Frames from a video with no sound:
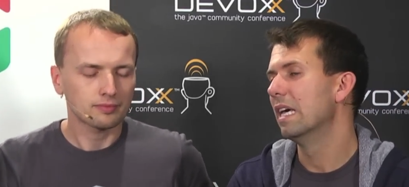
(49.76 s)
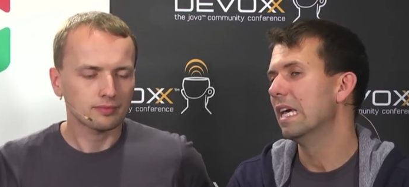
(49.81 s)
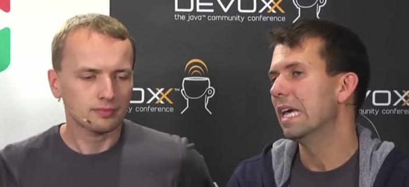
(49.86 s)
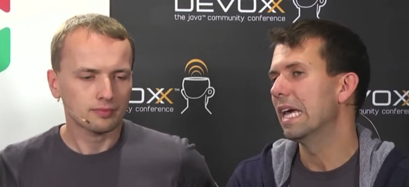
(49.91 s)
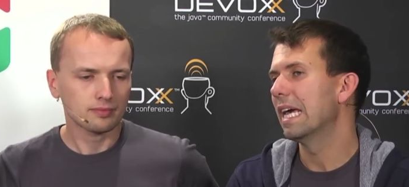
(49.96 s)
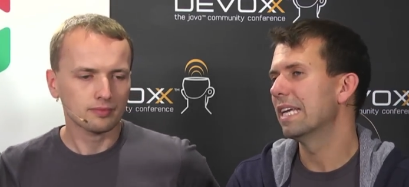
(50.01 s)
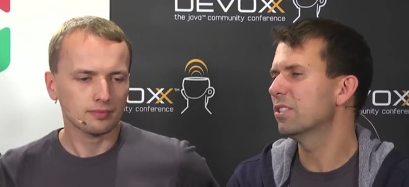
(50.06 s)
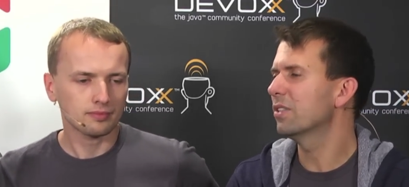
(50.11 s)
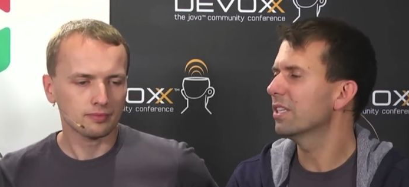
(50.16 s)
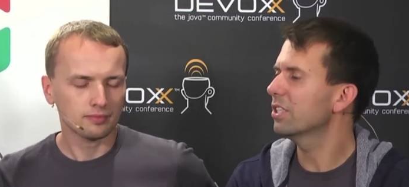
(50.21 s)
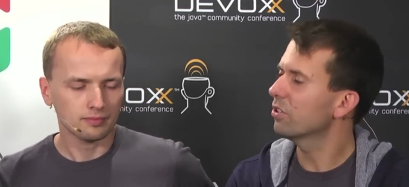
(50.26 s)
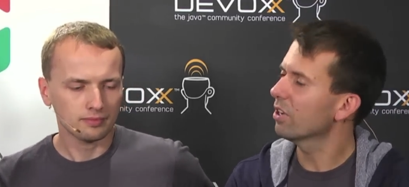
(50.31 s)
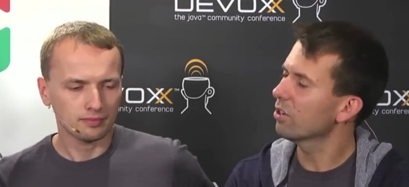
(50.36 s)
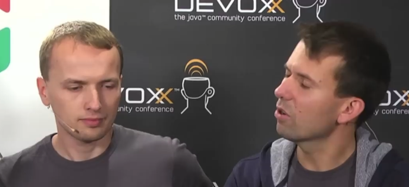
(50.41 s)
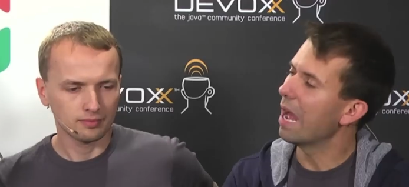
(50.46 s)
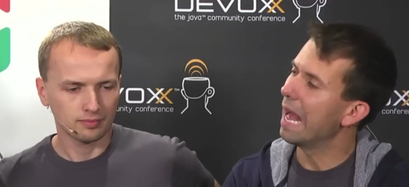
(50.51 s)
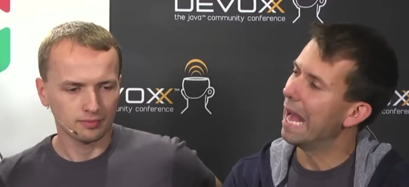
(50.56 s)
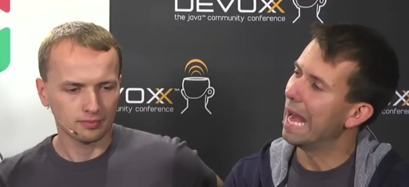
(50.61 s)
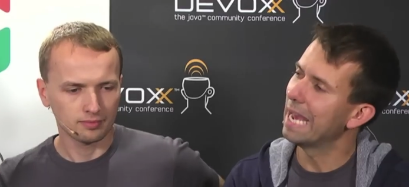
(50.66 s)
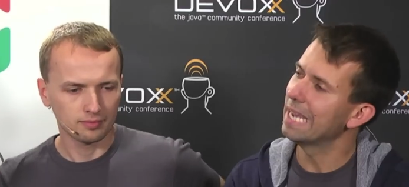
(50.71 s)
Speaker 1: and so they try to
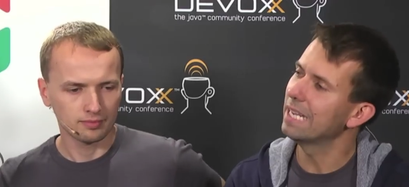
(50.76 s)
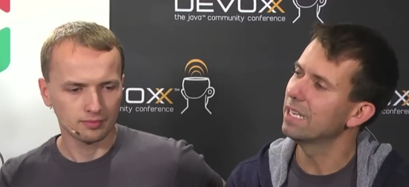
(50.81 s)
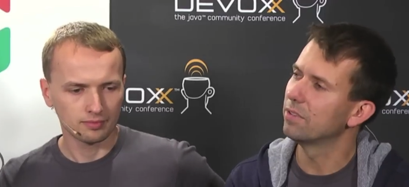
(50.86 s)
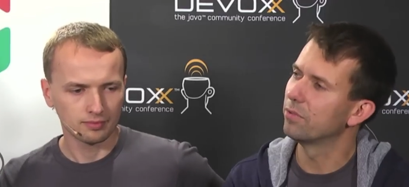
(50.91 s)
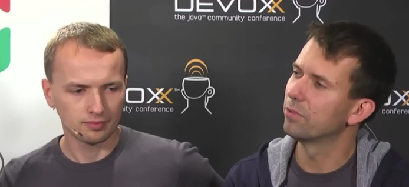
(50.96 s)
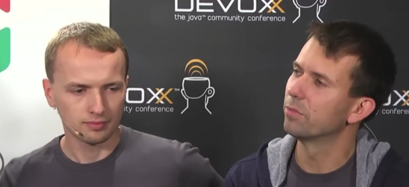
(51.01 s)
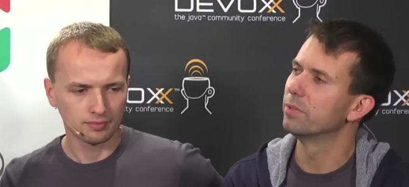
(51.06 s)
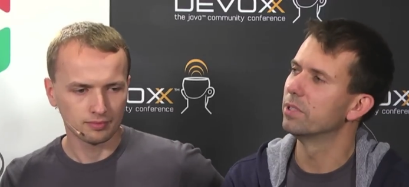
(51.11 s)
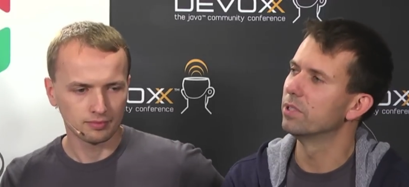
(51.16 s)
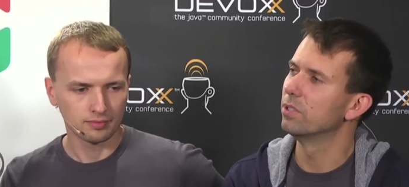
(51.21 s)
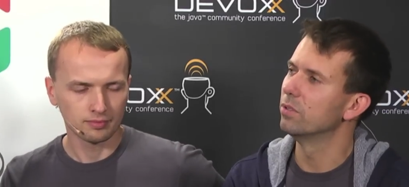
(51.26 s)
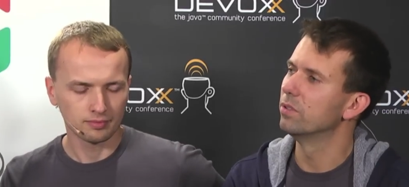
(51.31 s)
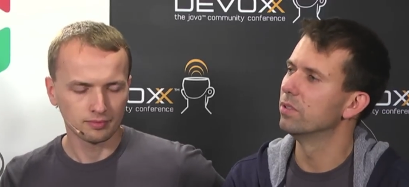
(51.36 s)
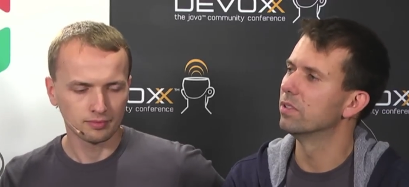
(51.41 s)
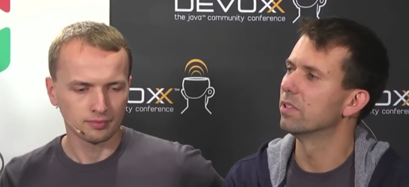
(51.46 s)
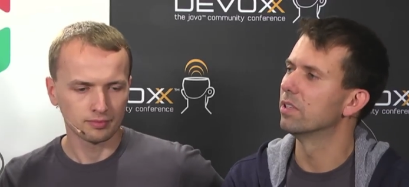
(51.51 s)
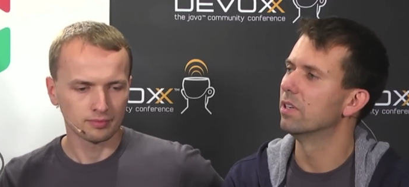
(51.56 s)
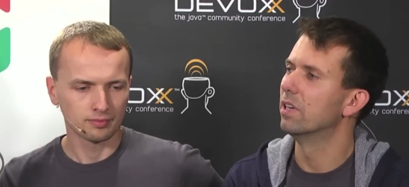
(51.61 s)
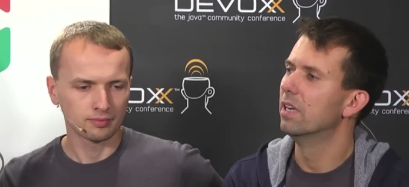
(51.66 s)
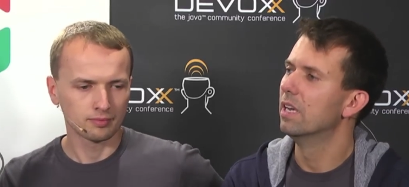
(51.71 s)
hide it from the user.
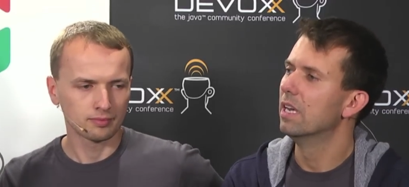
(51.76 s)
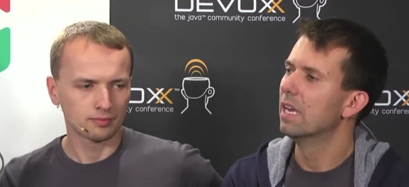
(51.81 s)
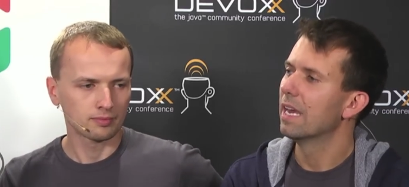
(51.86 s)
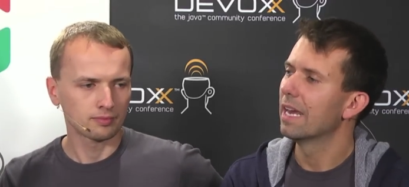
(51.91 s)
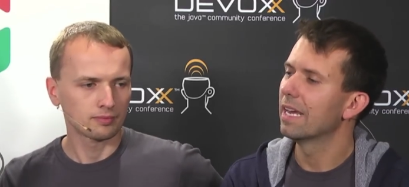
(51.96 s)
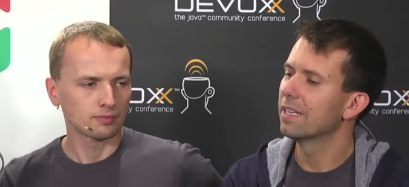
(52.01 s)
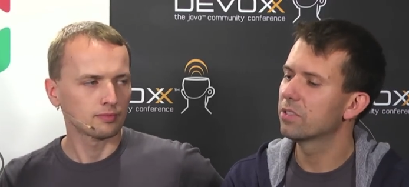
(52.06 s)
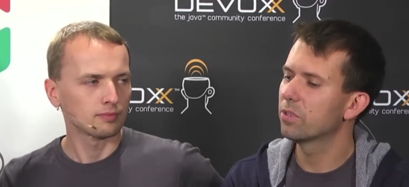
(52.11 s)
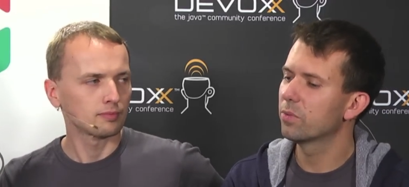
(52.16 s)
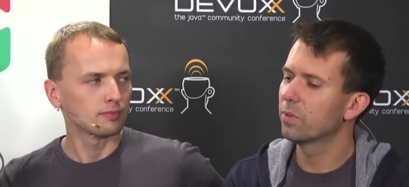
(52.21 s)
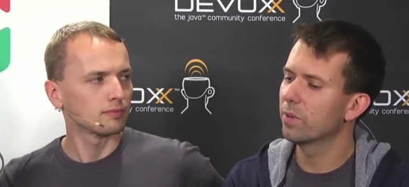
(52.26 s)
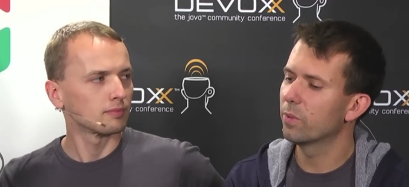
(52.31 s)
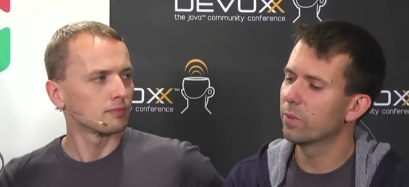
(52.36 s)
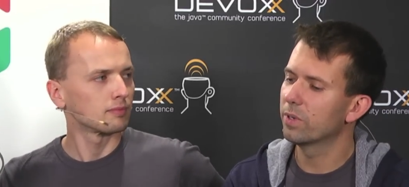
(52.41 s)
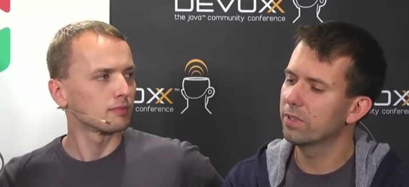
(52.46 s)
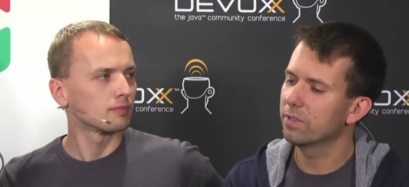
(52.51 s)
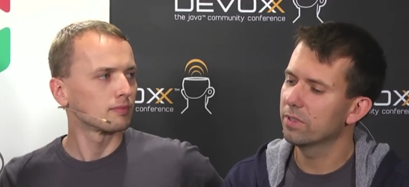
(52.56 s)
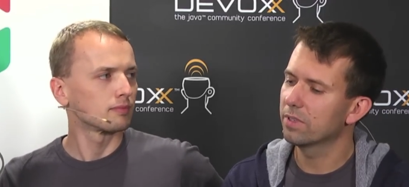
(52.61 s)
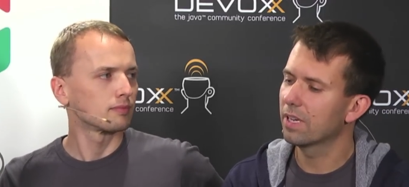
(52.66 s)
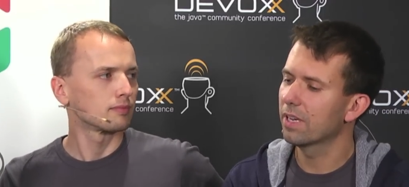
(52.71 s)
And so we're
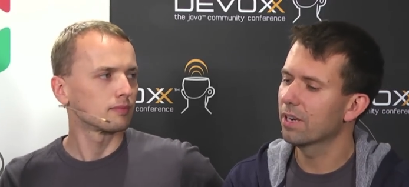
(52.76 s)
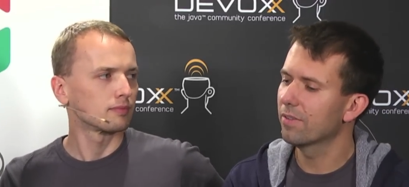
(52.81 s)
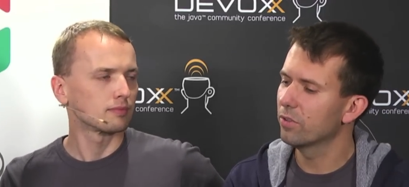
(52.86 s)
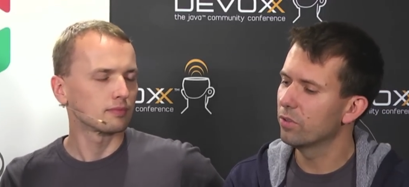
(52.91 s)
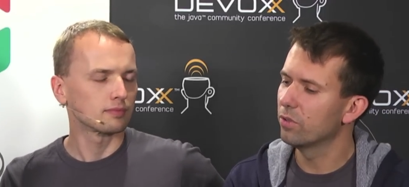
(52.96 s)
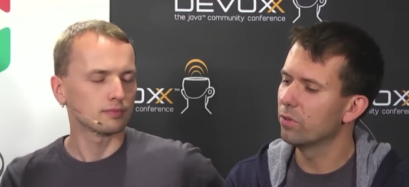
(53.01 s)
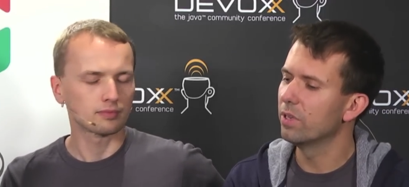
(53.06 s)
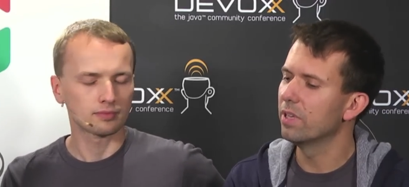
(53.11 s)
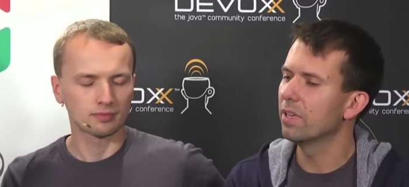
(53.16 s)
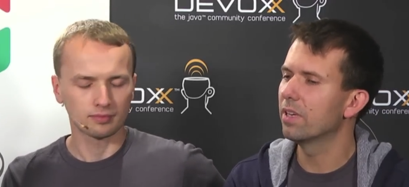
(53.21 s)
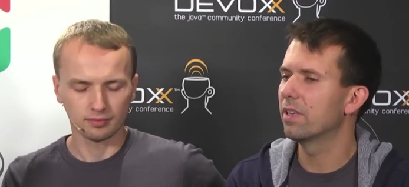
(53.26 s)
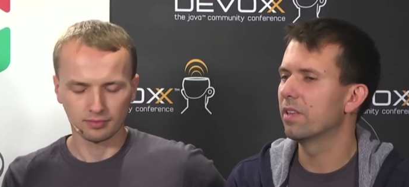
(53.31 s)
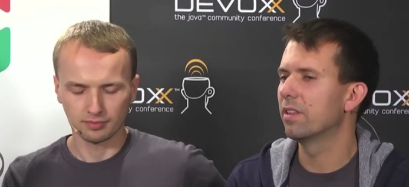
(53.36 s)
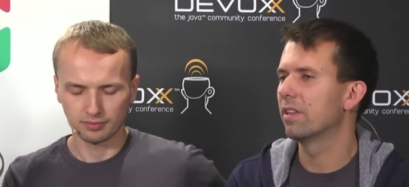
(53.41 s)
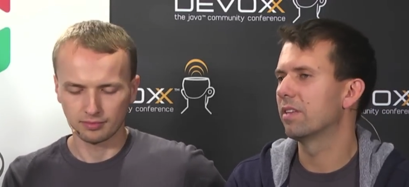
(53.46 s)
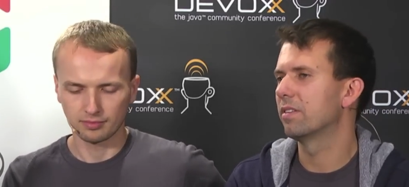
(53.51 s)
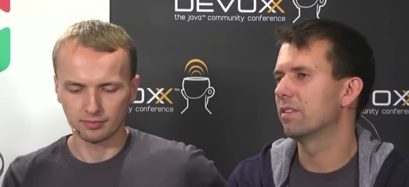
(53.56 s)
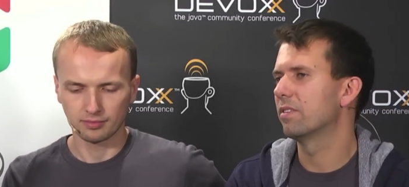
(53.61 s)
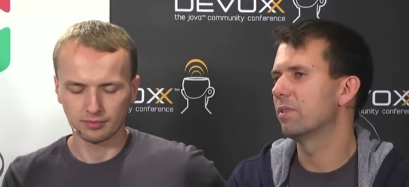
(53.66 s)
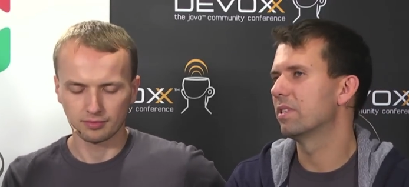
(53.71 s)
kind of unique in that
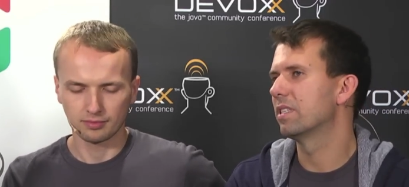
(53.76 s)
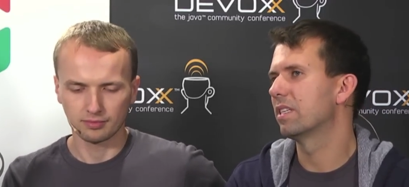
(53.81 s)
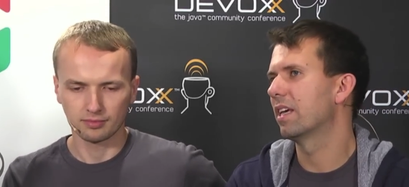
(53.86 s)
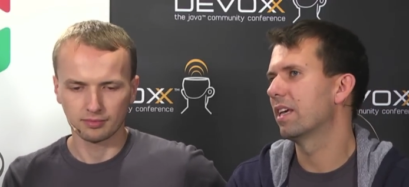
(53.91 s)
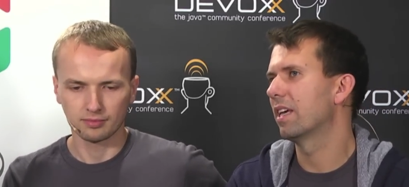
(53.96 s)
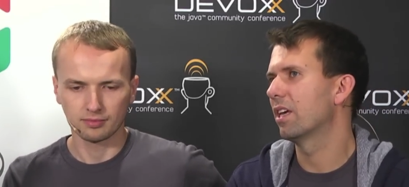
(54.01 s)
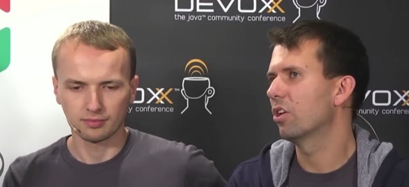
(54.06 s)
we're saying,